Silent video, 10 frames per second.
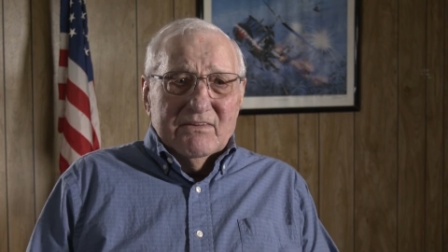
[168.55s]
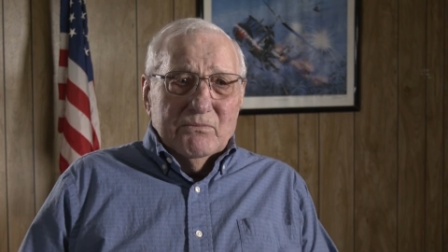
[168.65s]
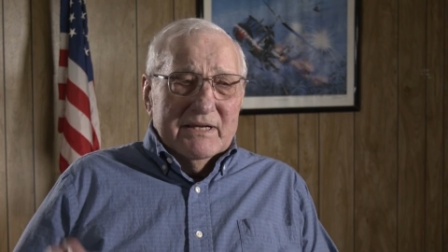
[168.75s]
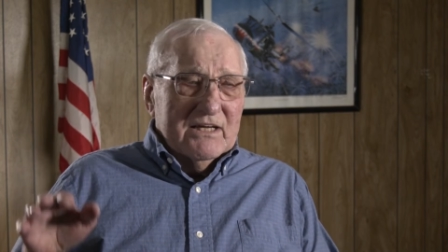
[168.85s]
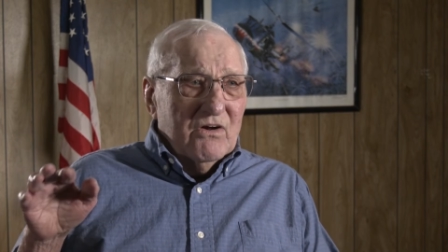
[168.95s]

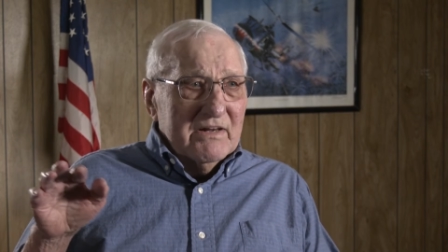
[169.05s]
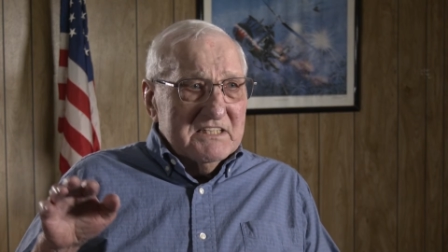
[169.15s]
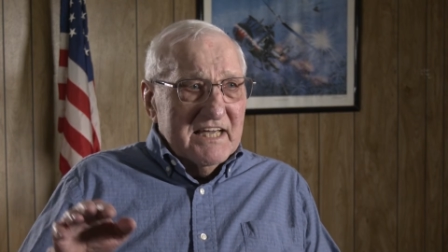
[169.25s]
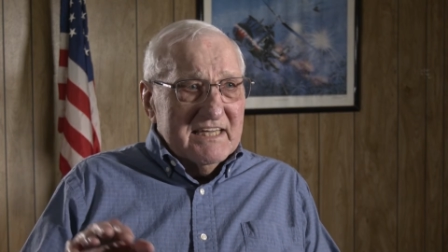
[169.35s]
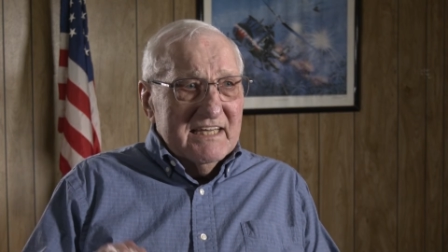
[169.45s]
we could only
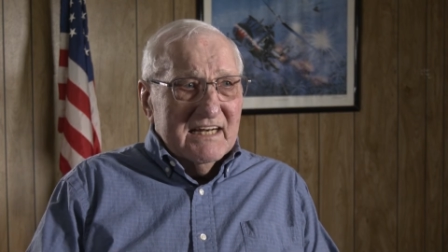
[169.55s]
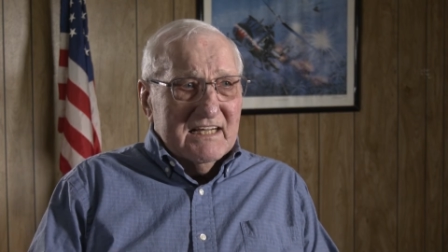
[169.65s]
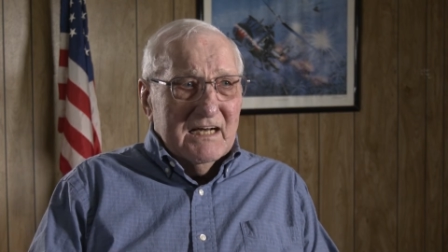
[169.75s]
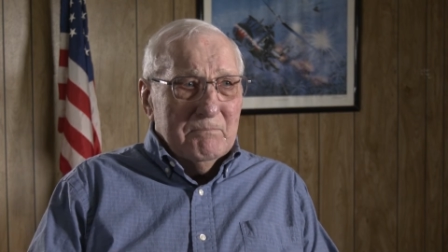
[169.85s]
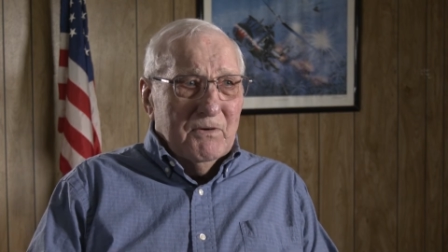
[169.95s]
take in a
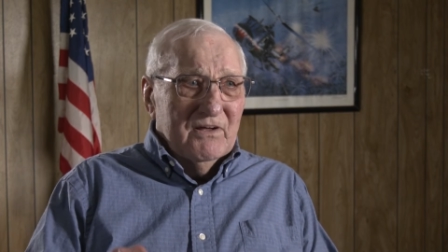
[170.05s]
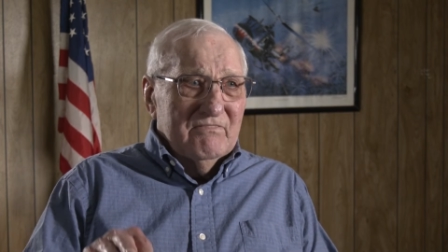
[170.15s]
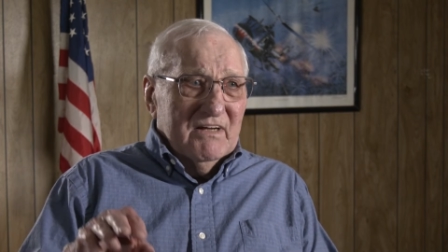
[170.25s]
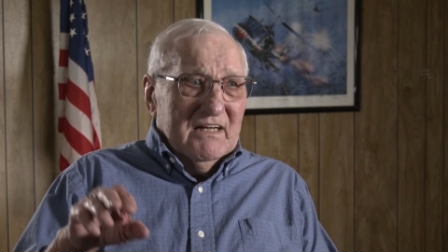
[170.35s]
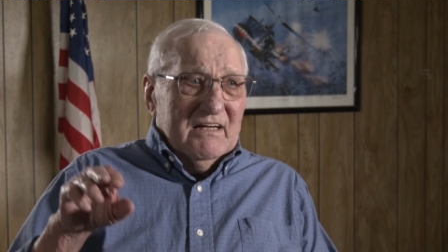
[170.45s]

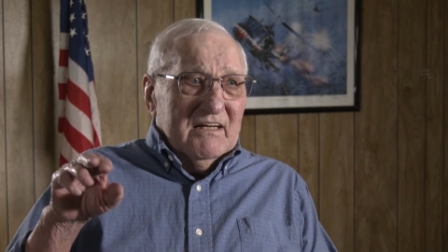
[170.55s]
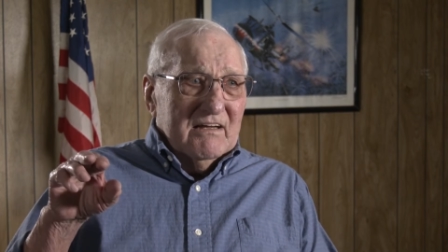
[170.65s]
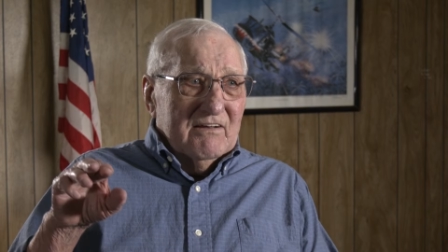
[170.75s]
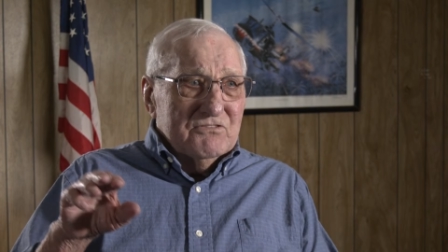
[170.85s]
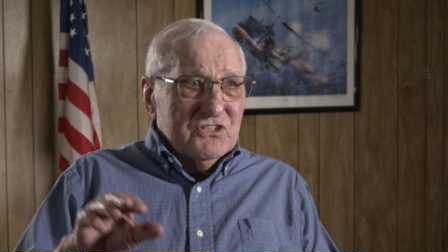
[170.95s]
couple
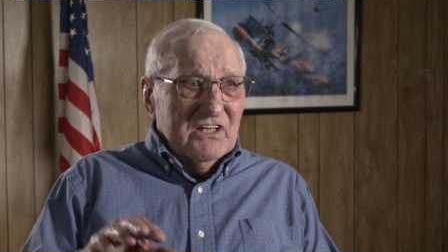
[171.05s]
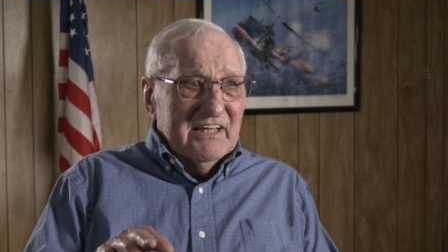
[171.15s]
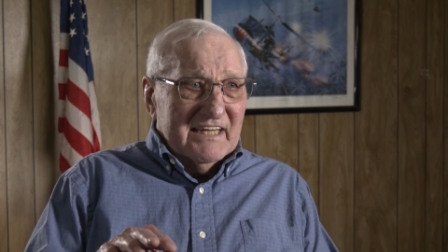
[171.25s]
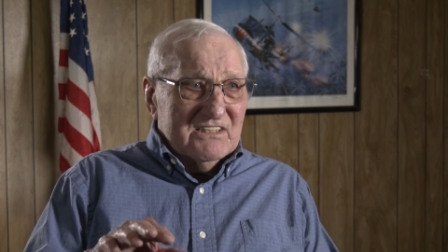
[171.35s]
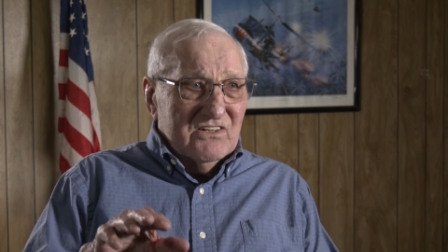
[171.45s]
of
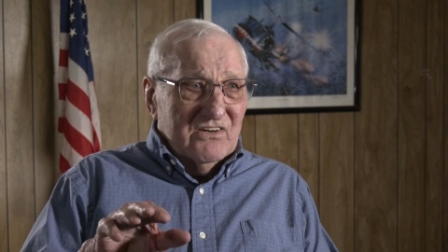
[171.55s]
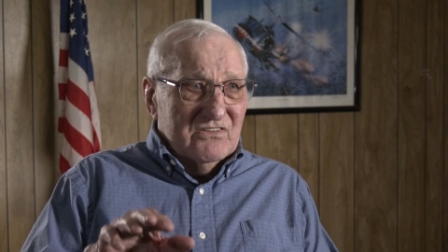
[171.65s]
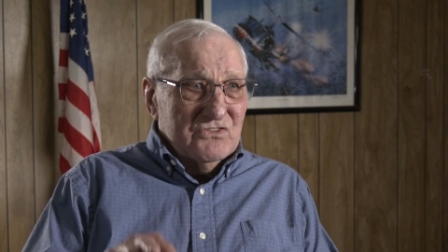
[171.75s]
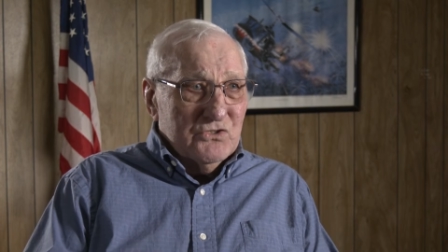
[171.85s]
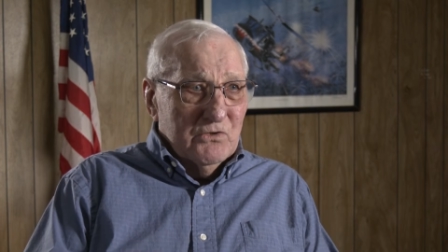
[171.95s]
slicks or
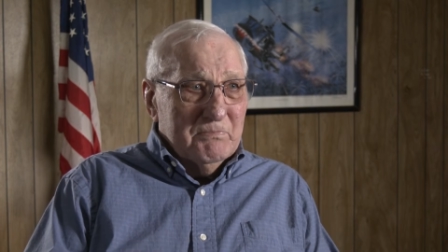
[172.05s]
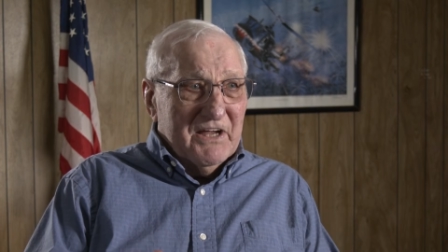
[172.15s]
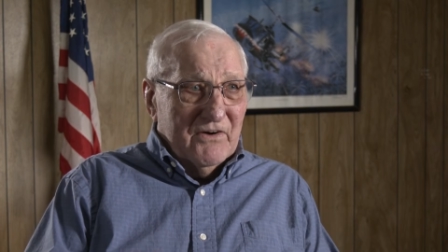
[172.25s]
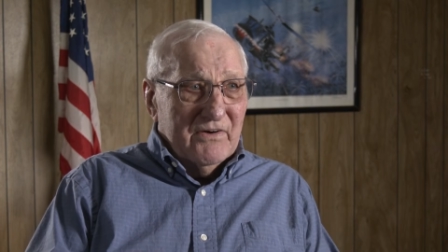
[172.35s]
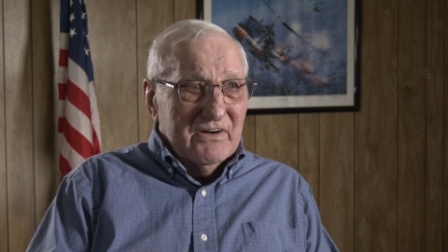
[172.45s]
troop
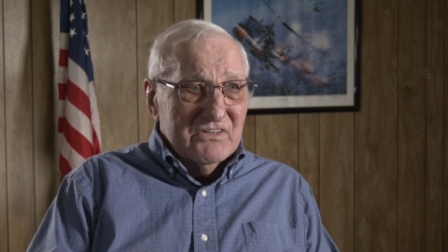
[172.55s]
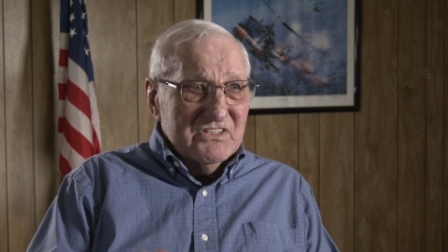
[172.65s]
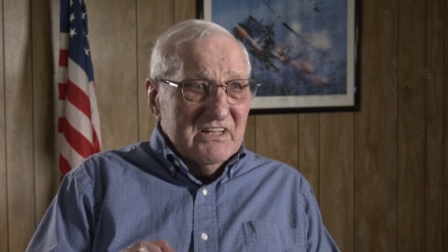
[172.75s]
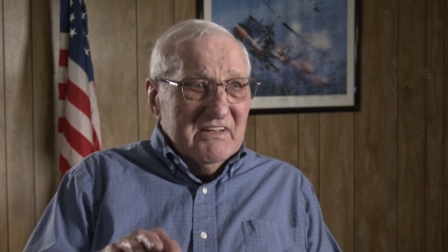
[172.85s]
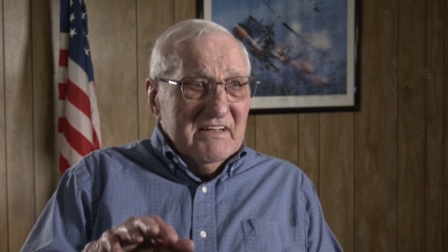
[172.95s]

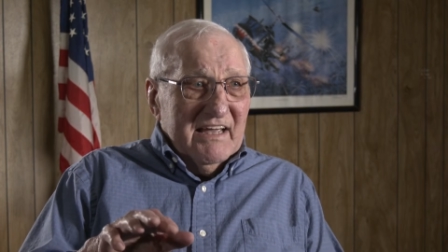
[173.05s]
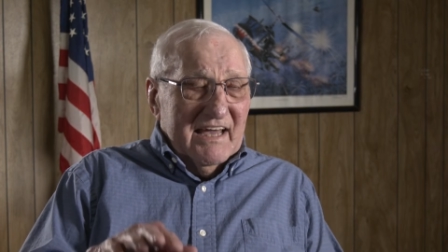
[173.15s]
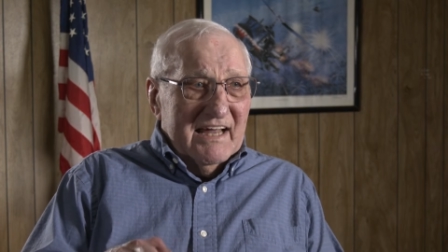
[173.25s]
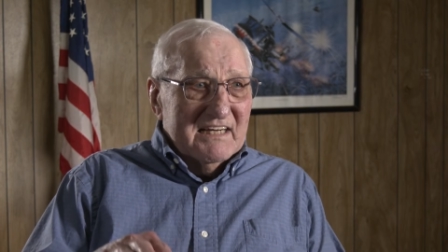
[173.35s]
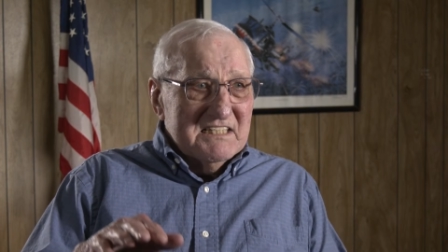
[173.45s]
carriers
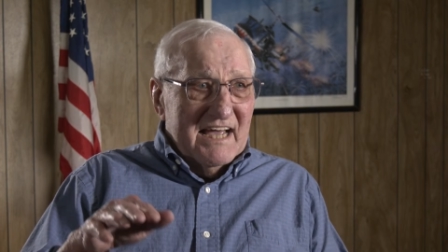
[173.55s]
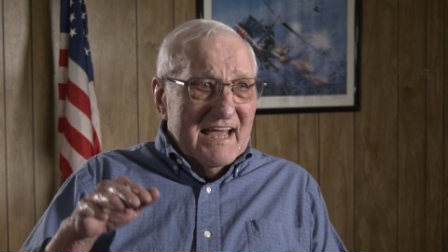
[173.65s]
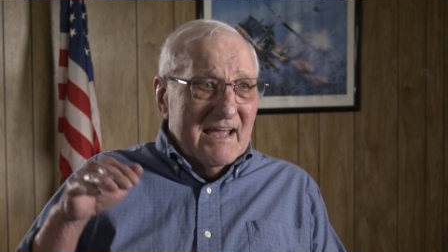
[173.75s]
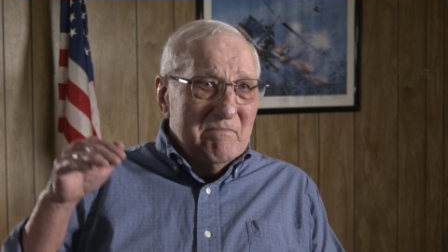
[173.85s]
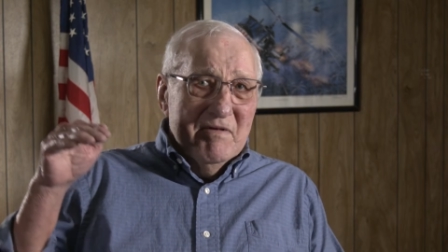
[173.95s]
at a
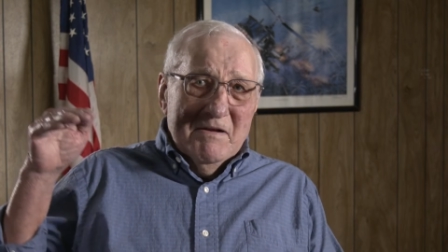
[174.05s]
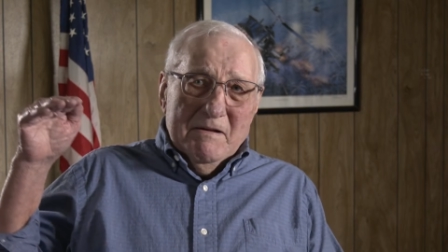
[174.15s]
time.